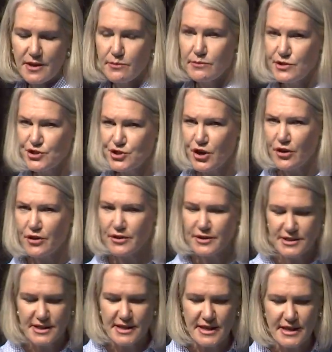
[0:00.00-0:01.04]

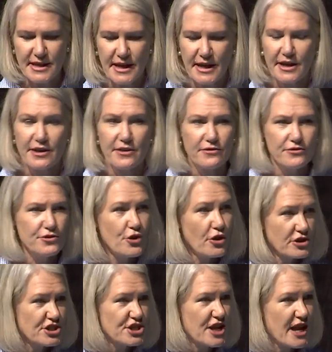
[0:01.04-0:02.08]
Majority are
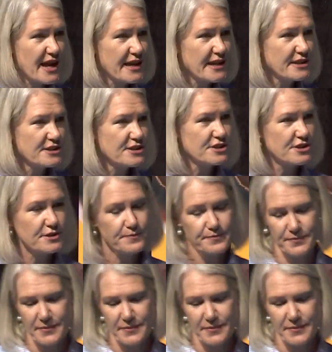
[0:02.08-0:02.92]
not changed,